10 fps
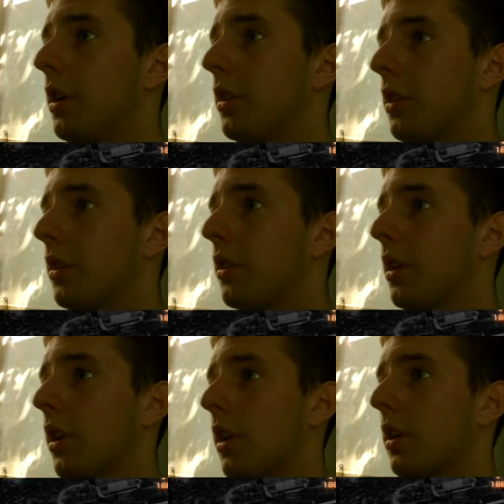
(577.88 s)
As you can
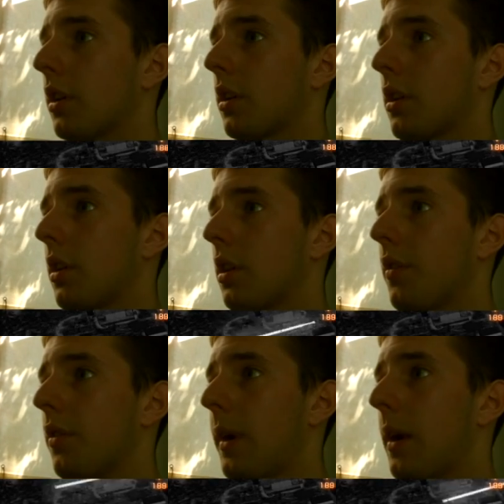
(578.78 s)
see, the
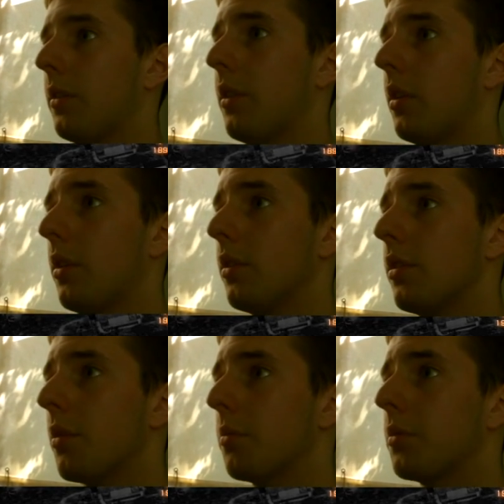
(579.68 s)
other rounds are
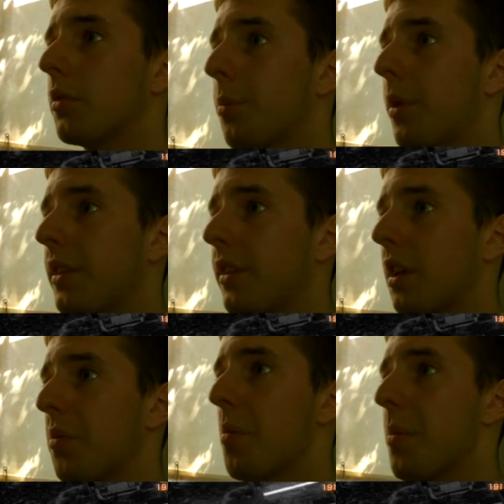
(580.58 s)

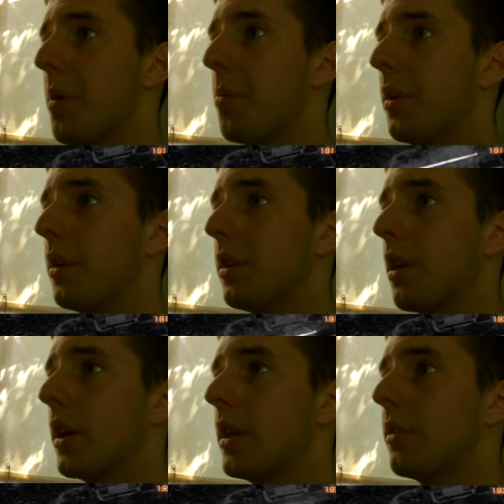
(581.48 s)
suppressing him a bit, but
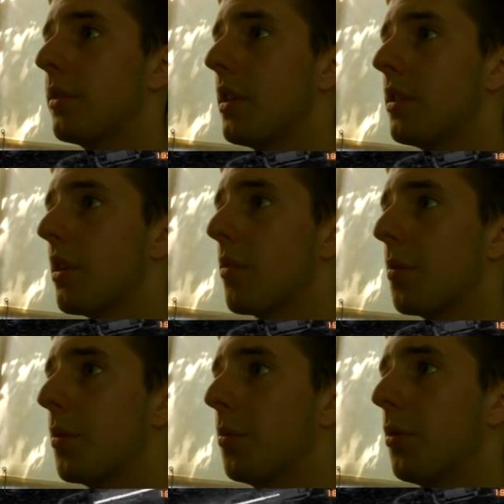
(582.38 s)
he's
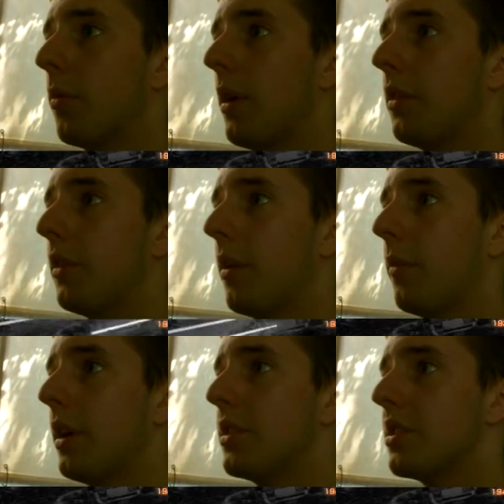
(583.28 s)
generally putting more rounds
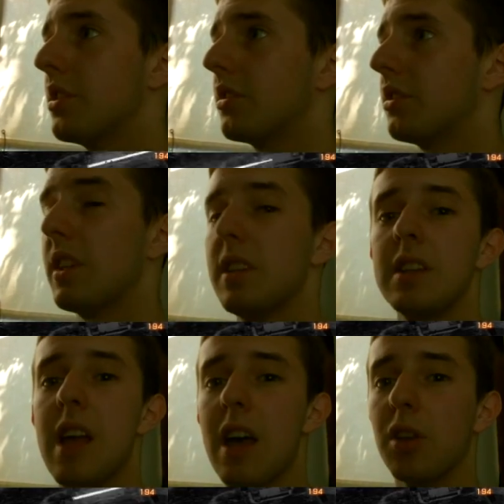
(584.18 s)
down range. You see
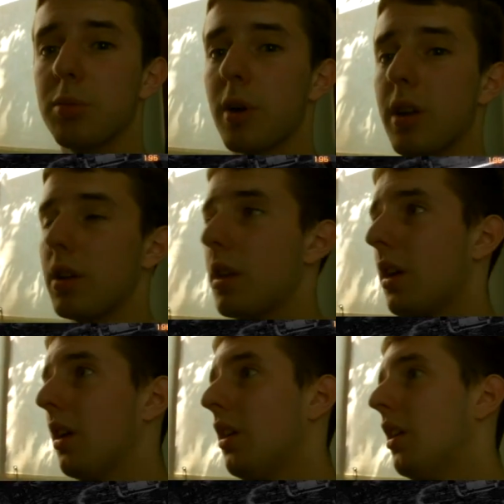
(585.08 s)
nails Predator
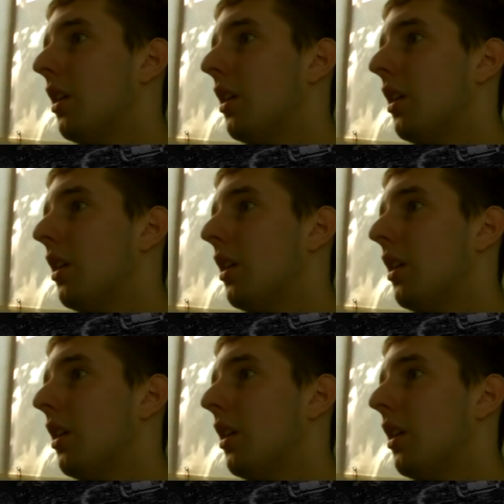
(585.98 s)
there.